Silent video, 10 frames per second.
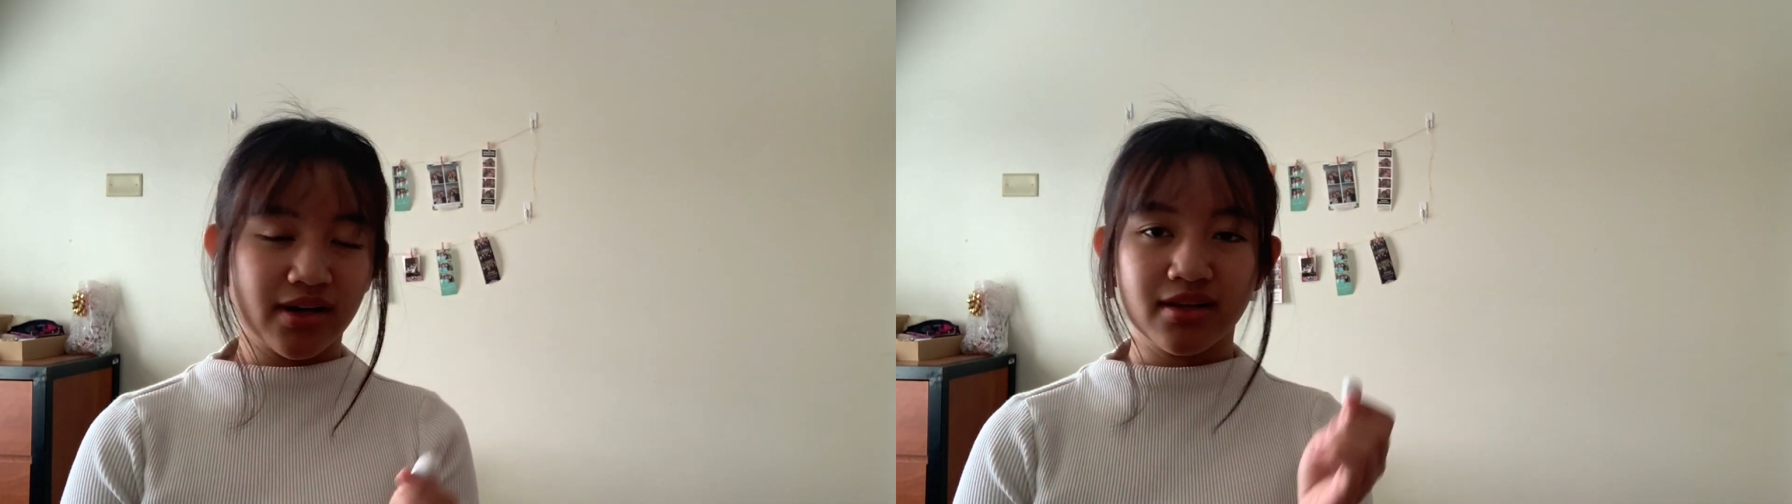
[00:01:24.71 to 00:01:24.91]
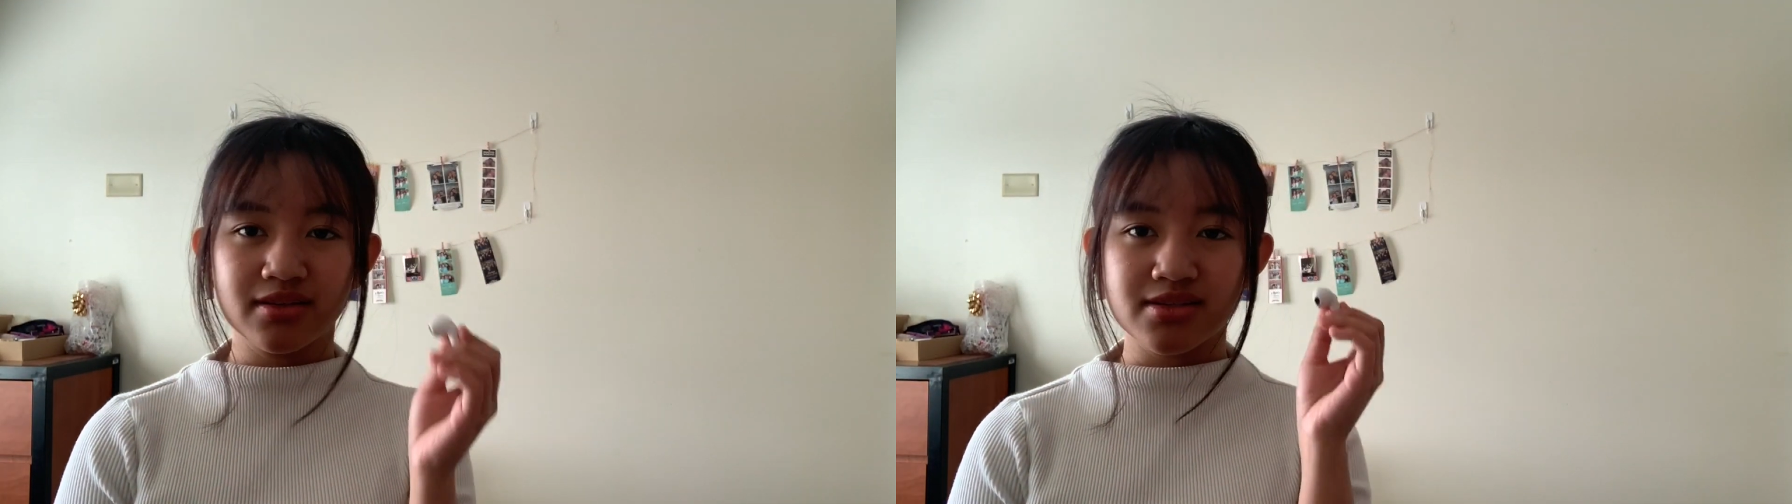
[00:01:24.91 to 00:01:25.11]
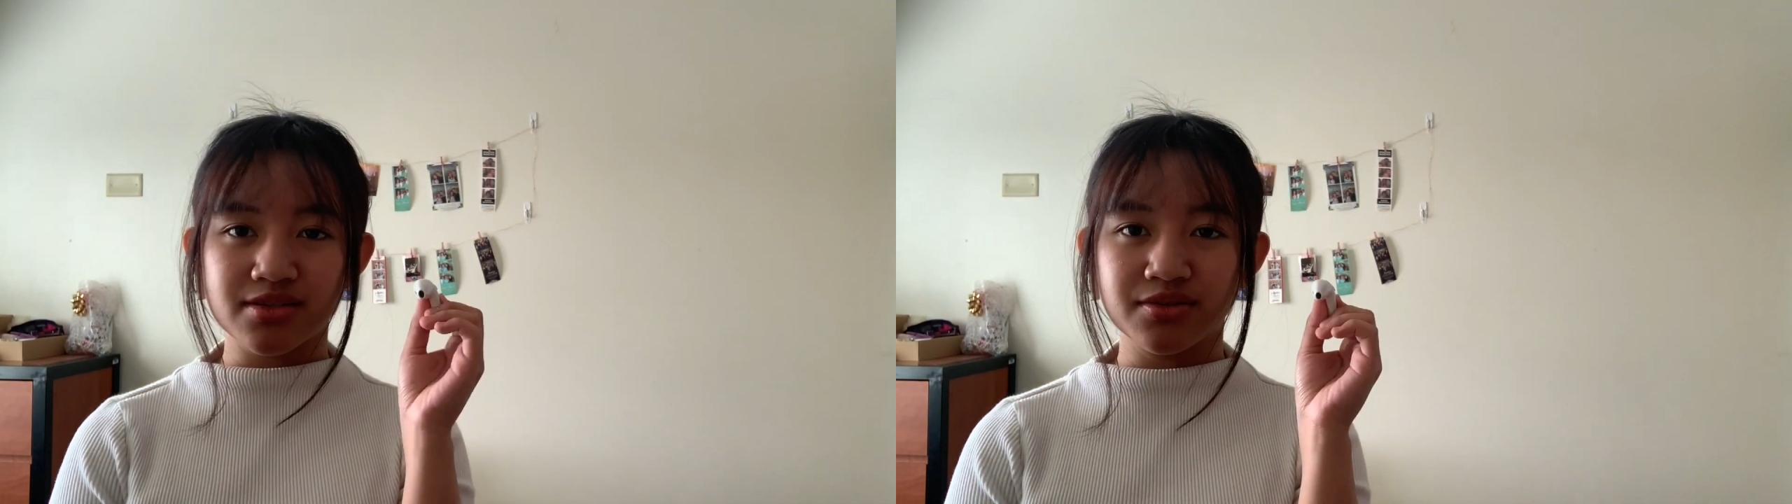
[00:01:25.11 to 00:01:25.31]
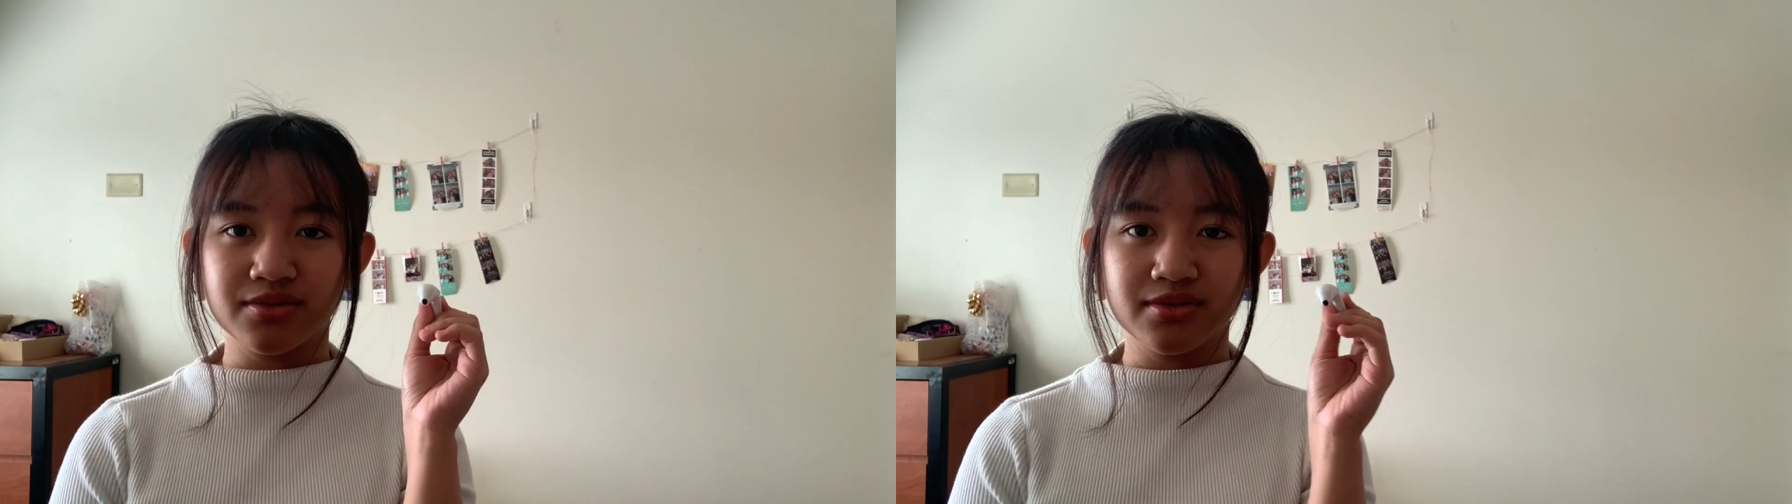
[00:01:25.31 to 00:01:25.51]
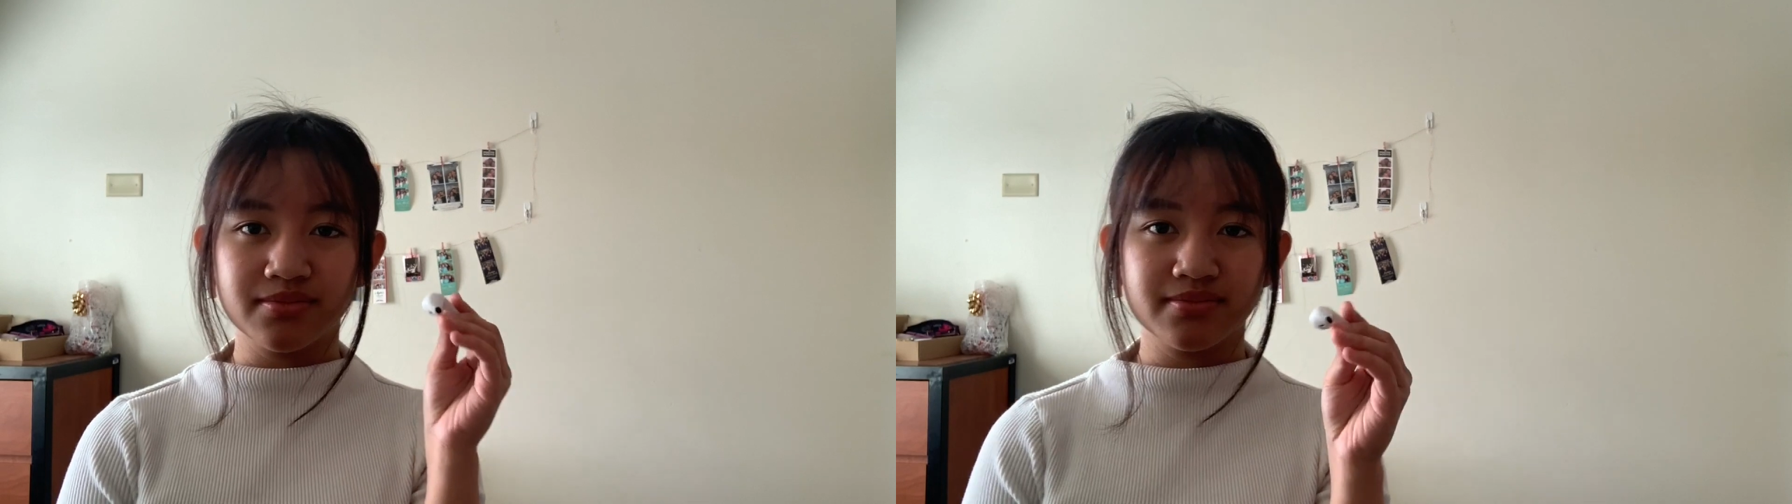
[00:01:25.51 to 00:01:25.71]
got these new,